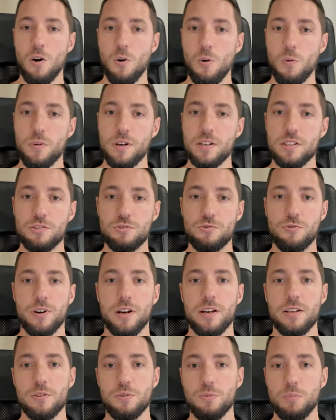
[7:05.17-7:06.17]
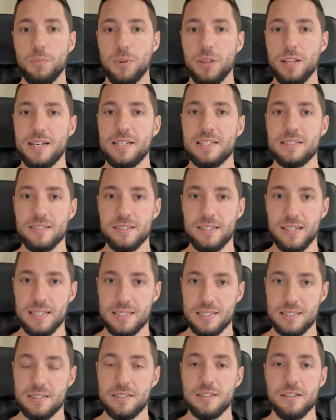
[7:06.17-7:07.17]
Always try to place
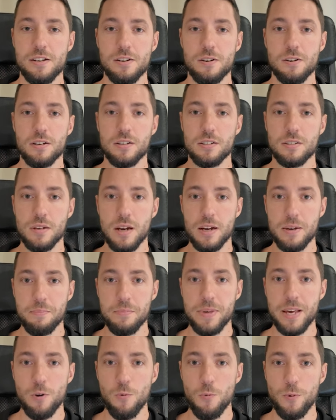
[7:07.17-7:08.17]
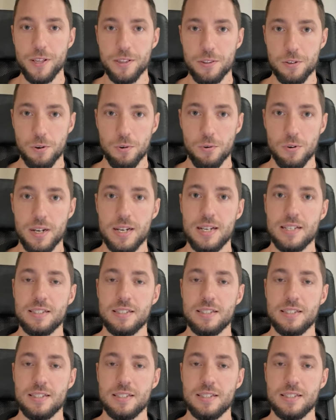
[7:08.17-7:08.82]
desks near a big window